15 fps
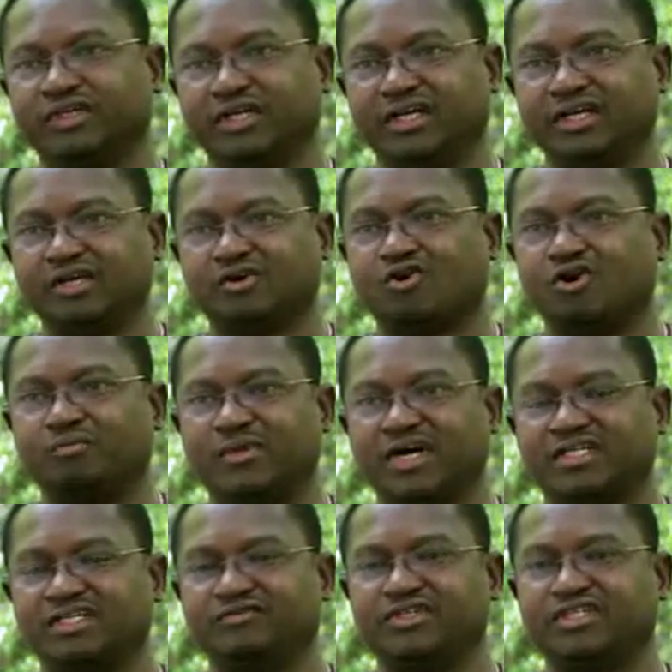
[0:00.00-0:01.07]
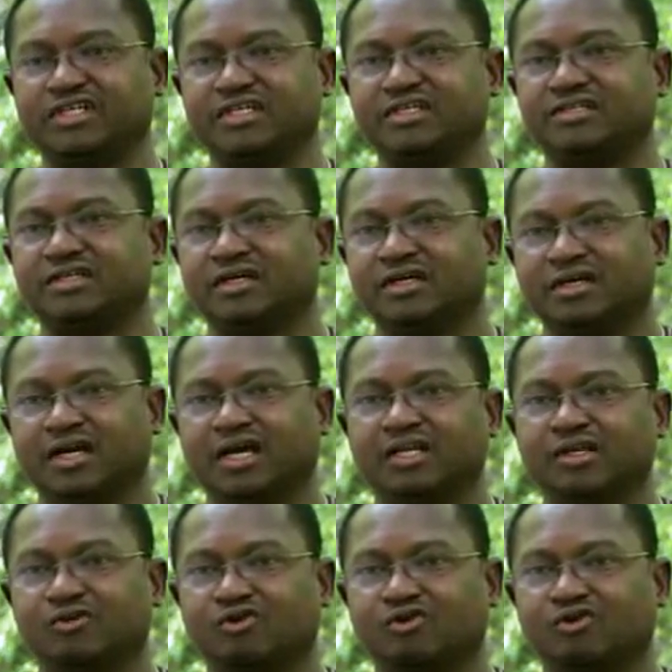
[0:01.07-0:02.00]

the income activities and